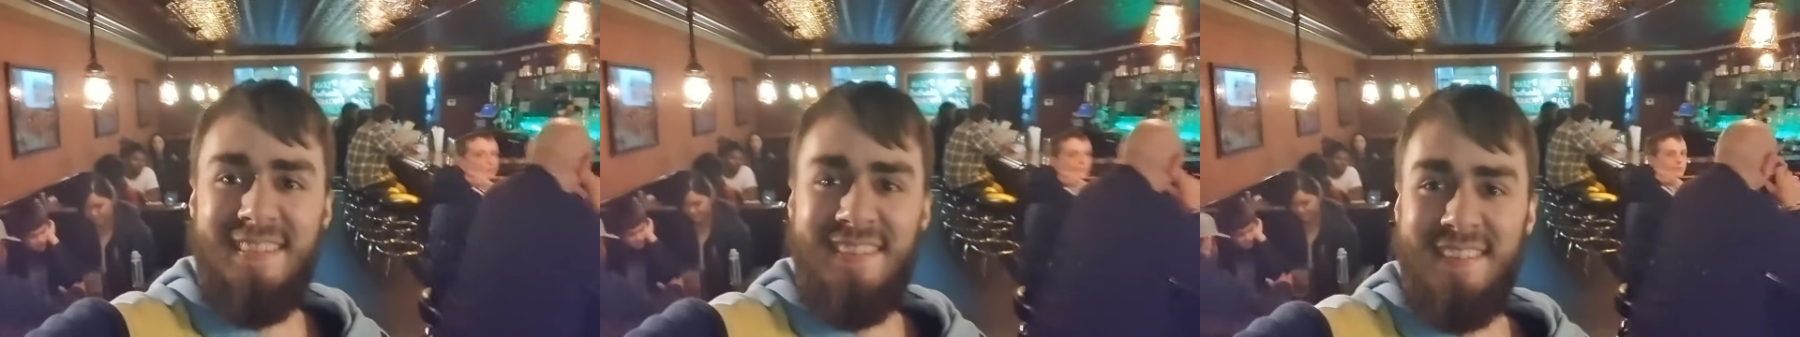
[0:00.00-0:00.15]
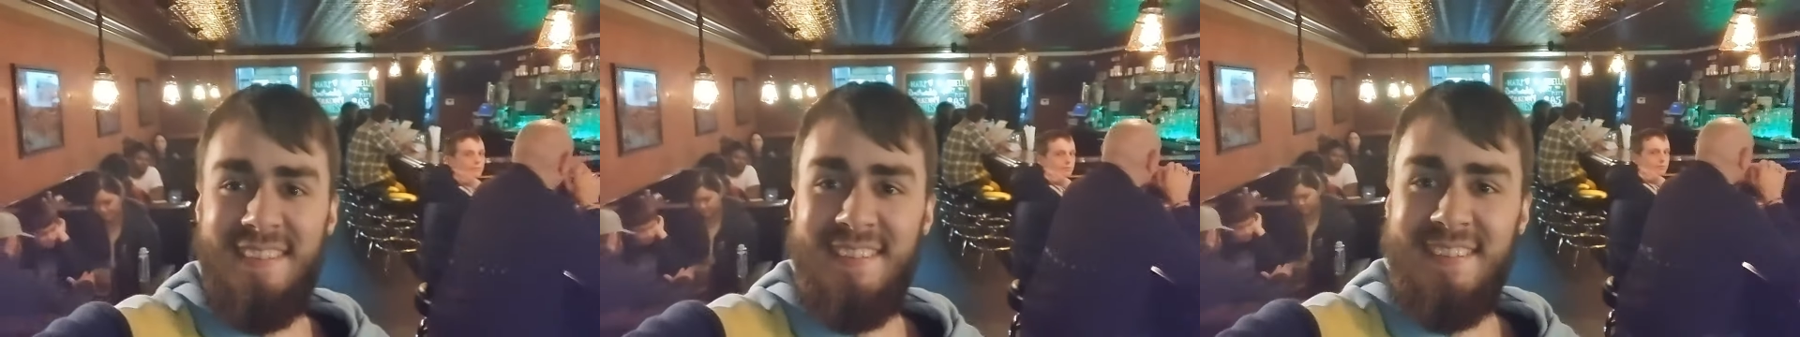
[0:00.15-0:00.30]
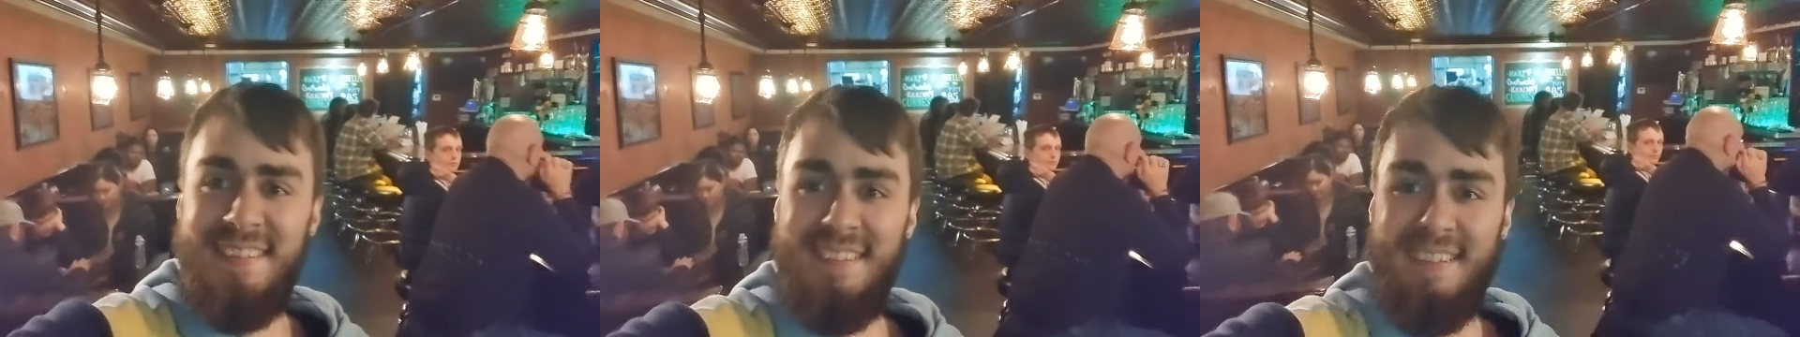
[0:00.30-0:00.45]

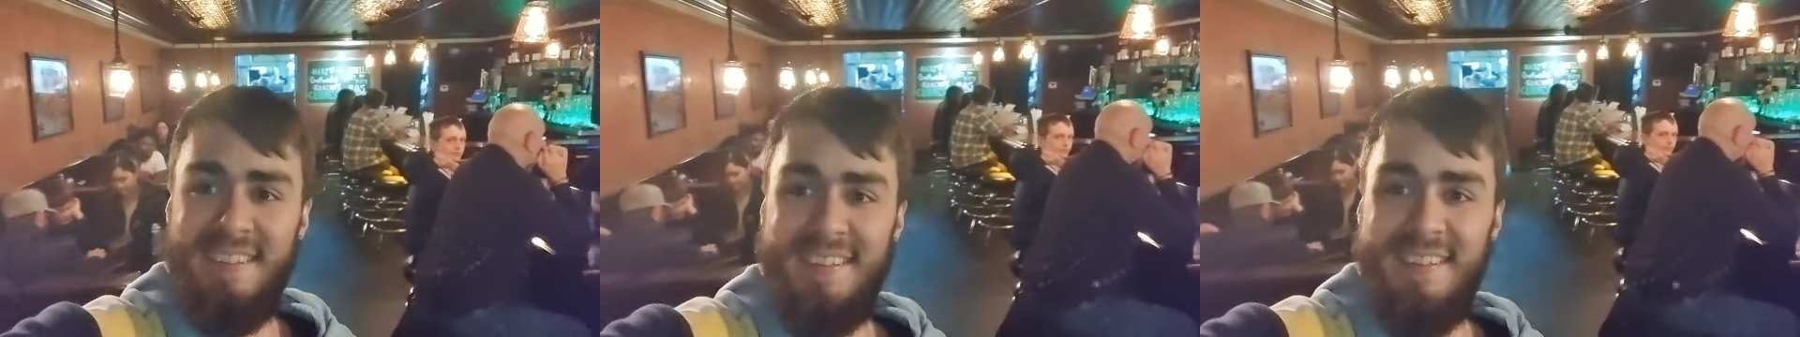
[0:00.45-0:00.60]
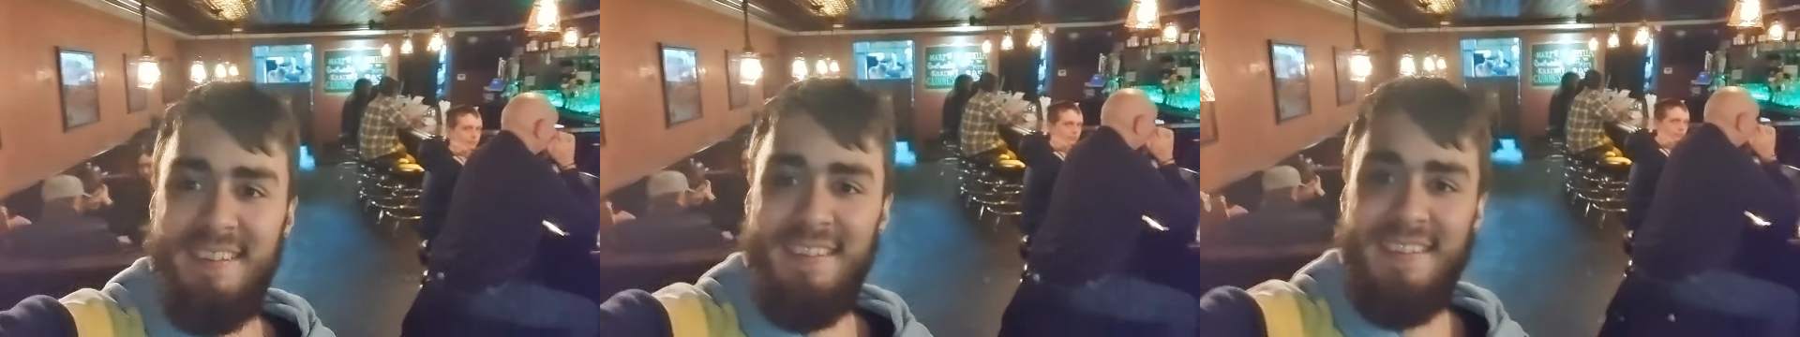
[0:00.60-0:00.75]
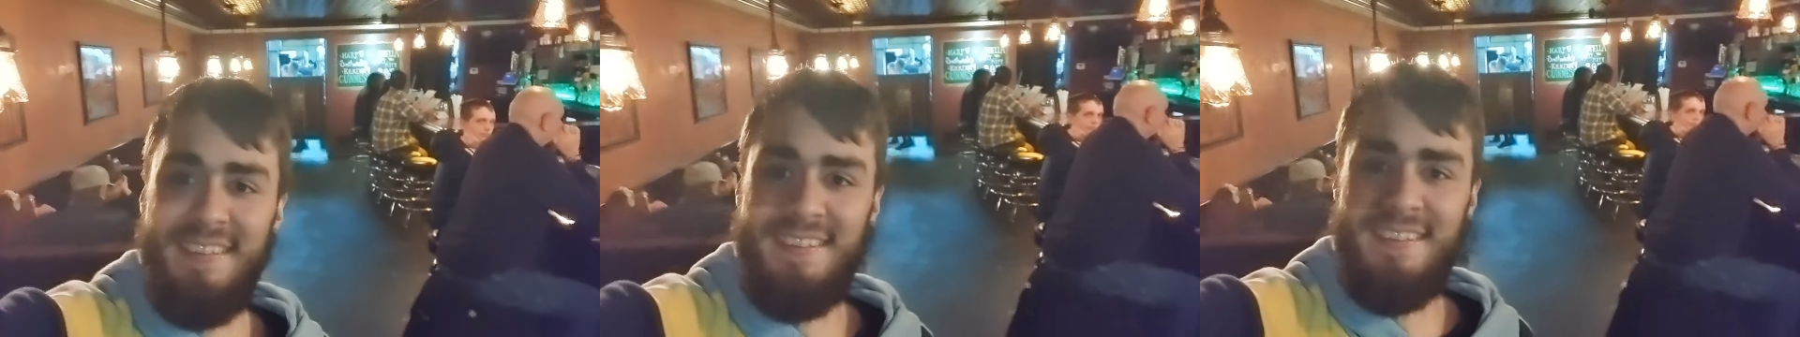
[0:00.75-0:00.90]
footage of
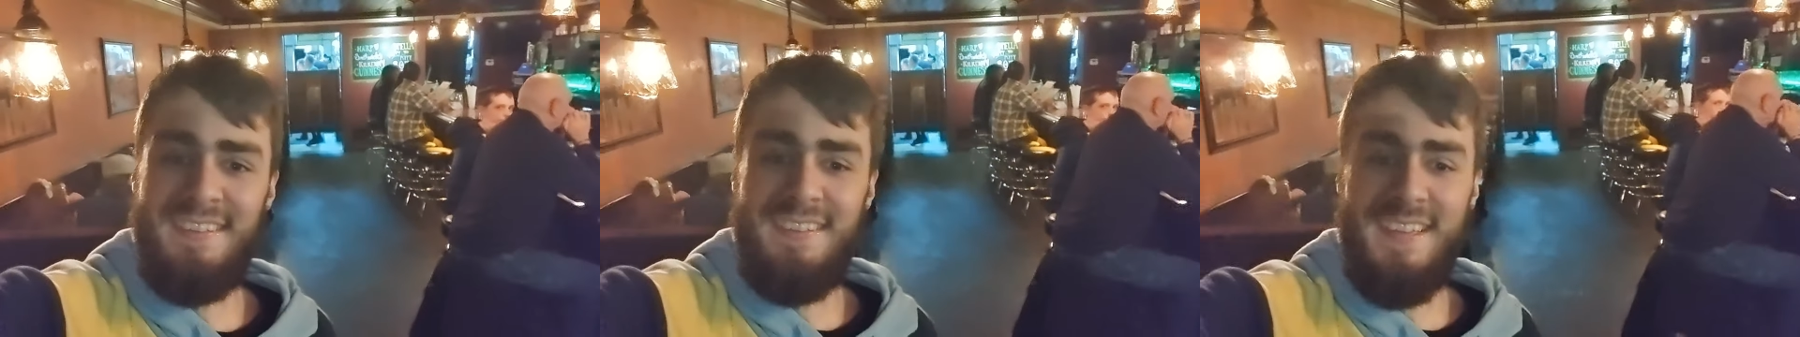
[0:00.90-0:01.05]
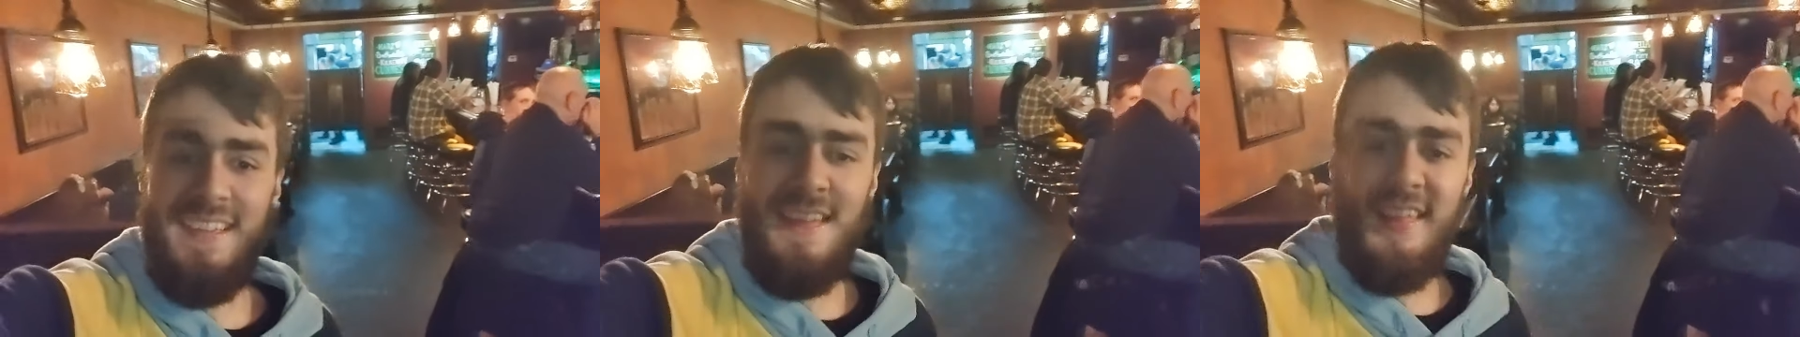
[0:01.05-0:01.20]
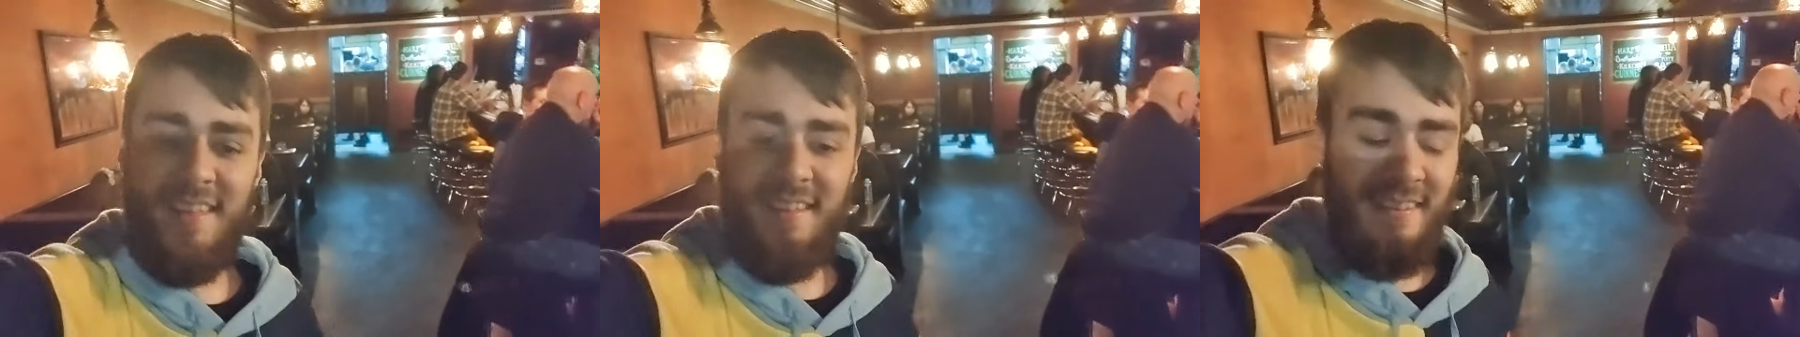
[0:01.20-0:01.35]
those
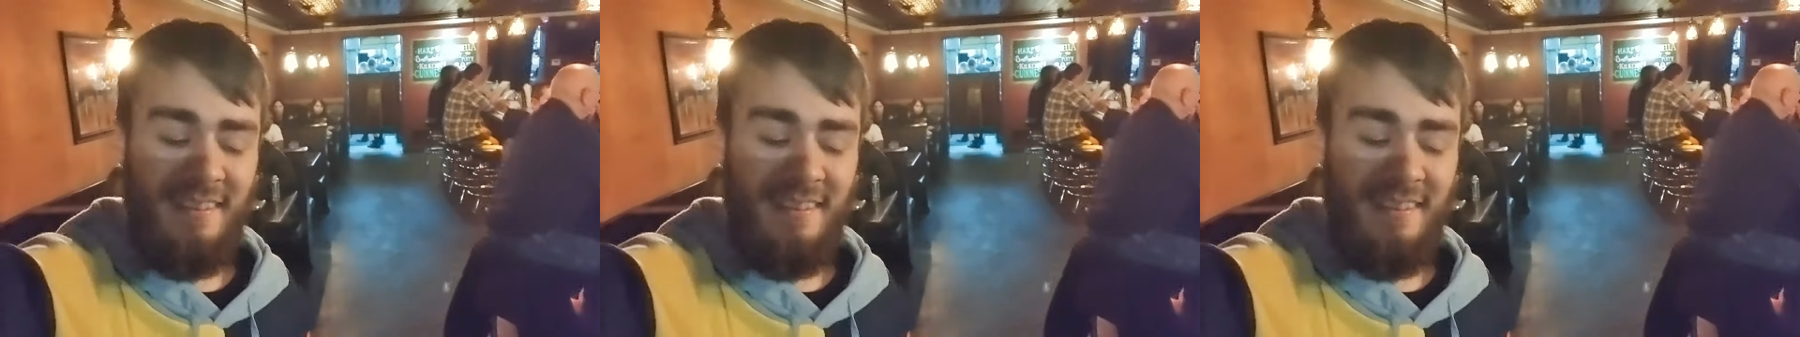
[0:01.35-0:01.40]
dancing